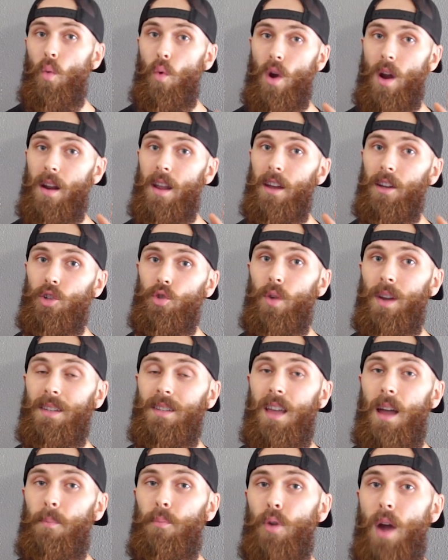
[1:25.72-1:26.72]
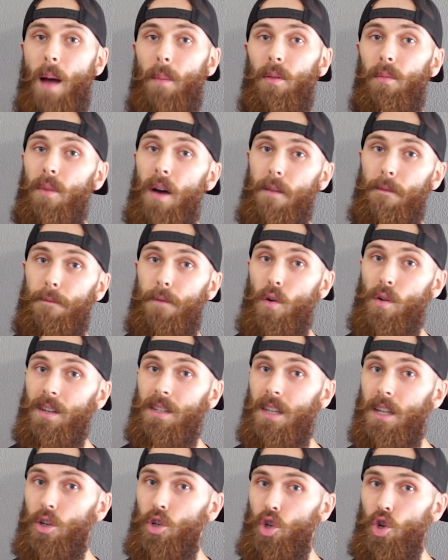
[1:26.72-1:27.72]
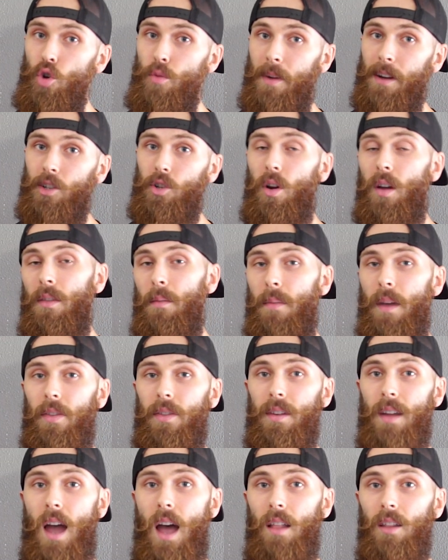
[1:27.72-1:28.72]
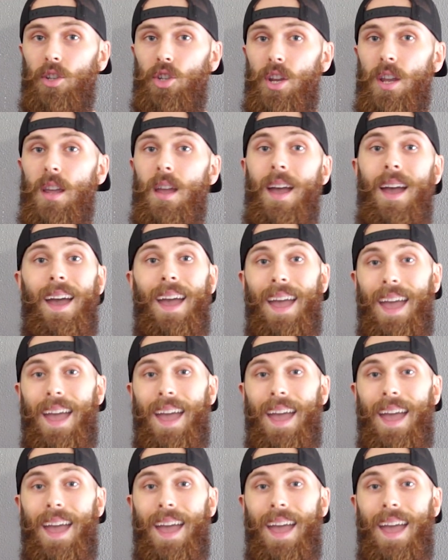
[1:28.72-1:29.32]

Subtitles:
we're gonna address that problem of focusing too much on the methodology